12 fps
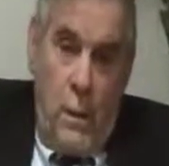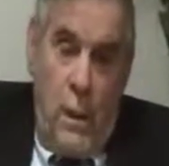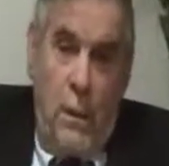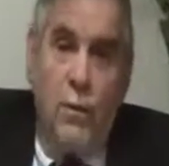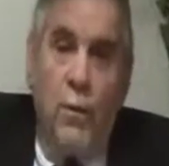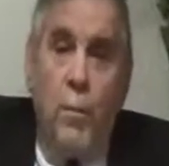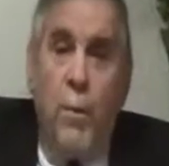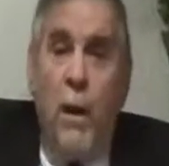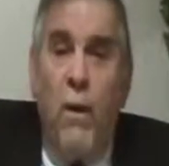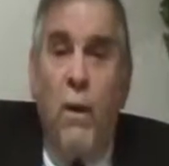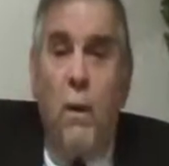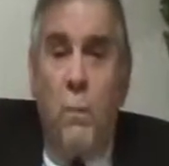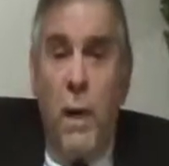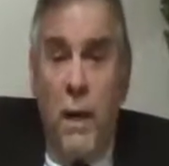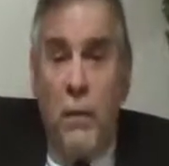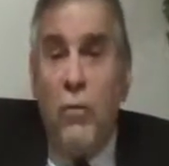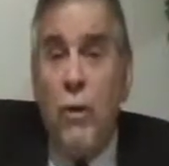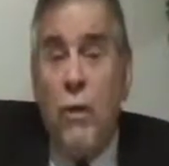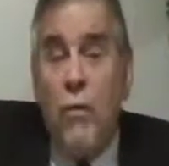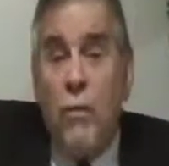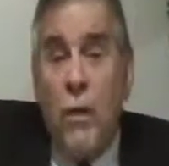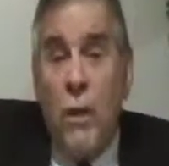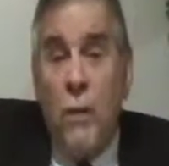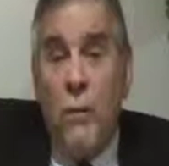It's the paradigmatic
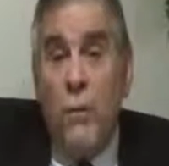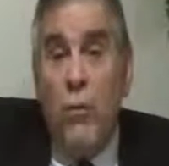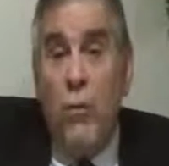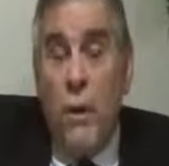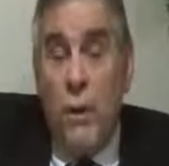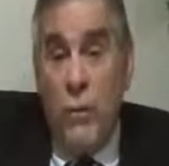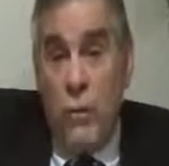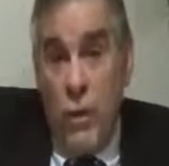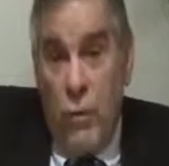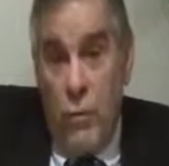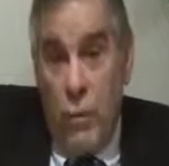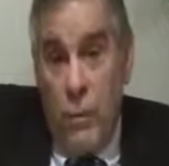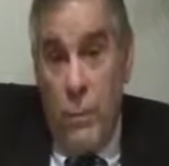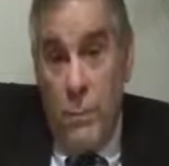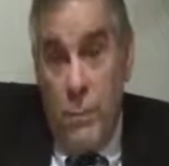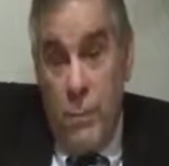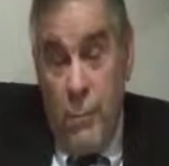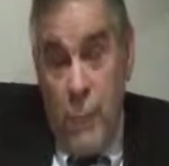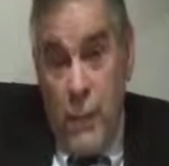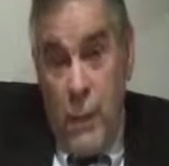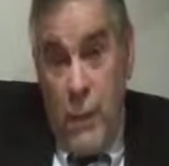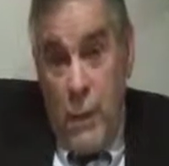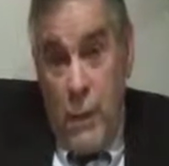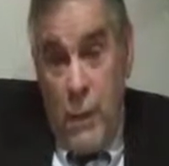genocide of the 20th century.
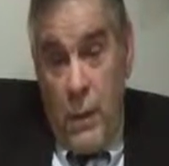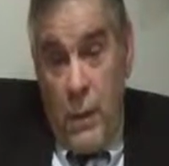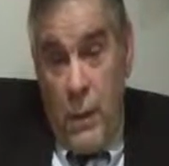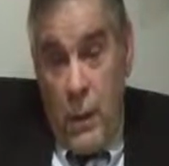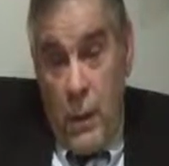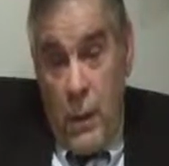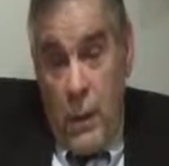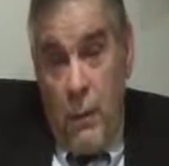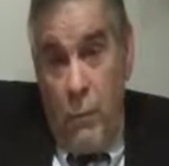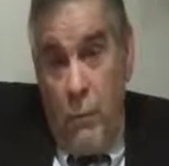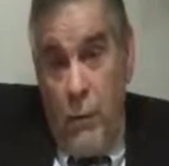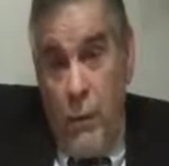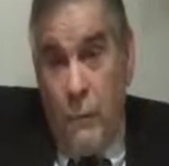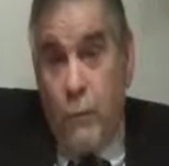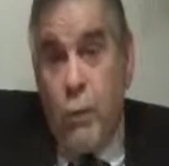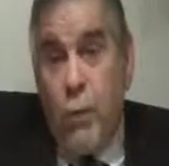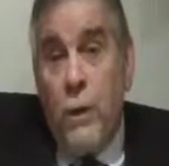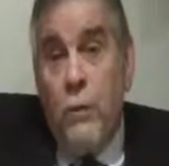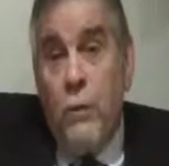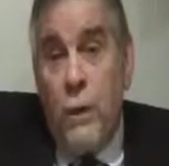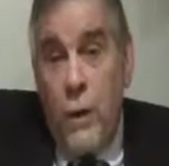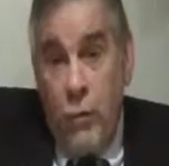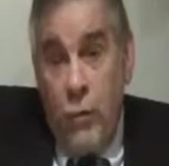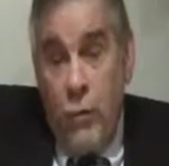It involved 22
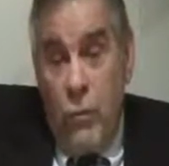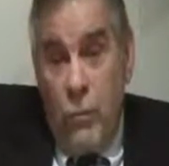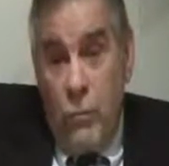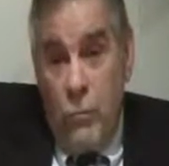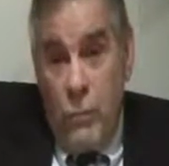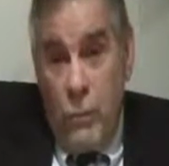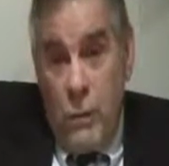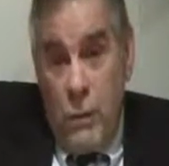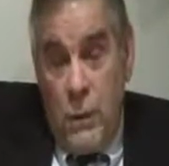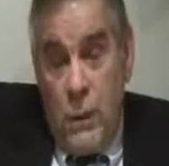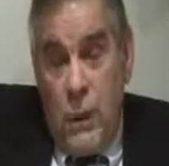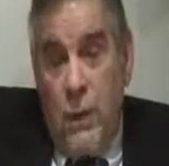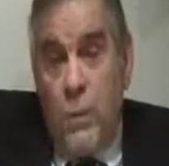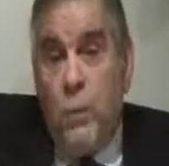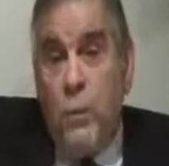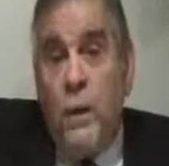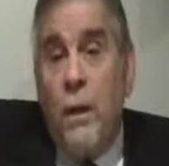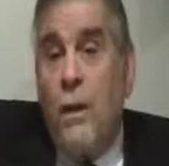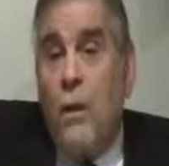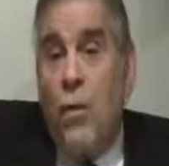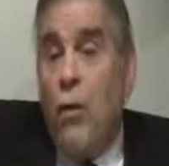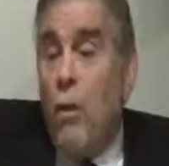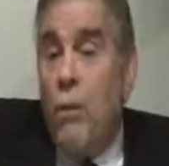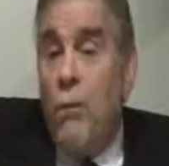nations. It implicated
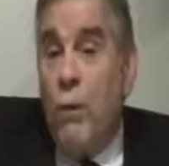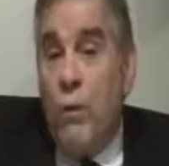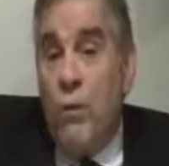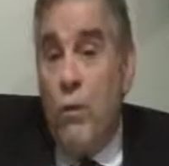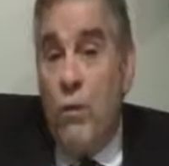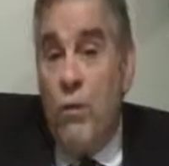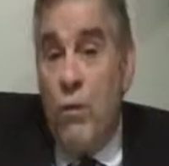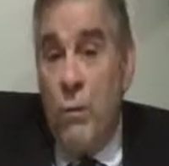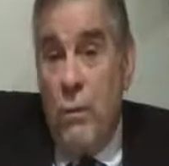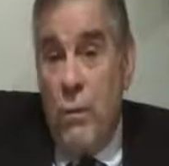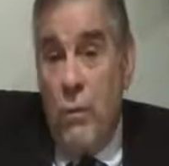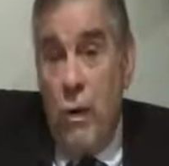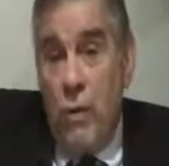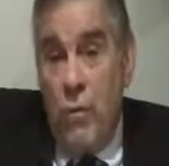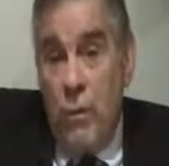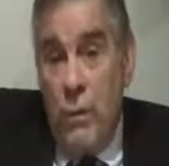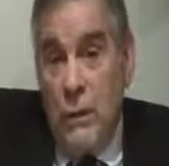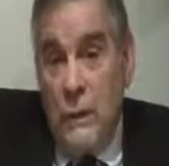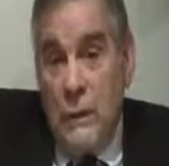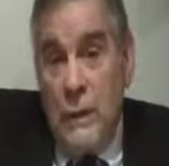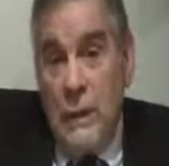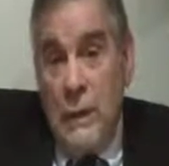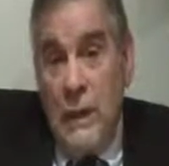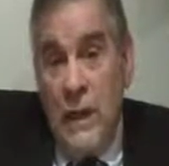all of Western civilization.
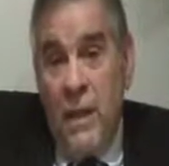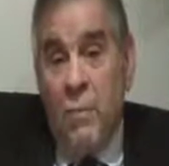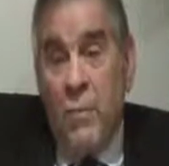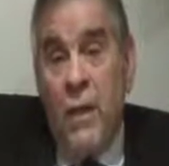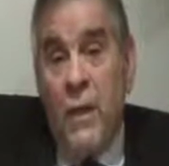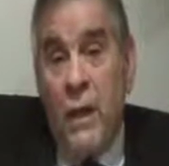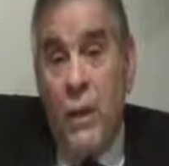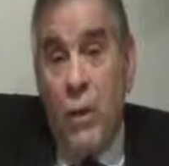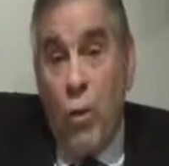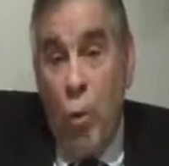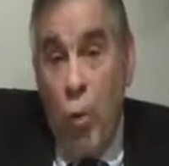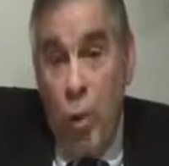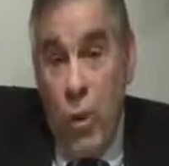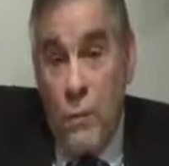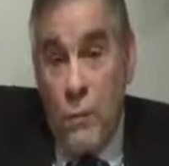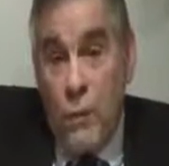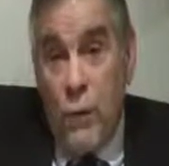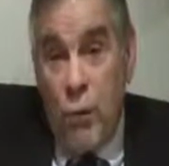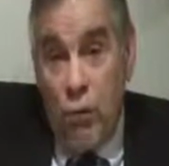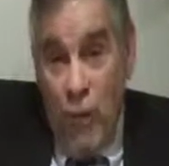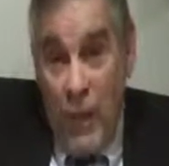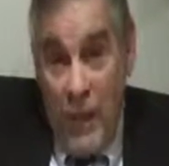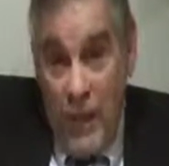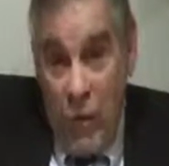It implicated all of
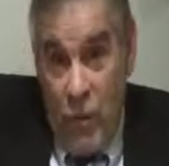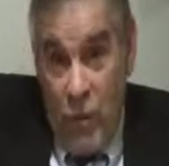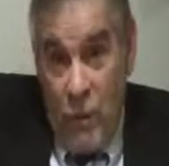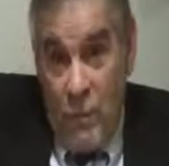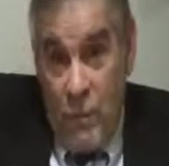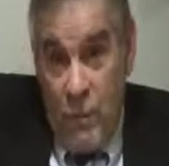Christianity.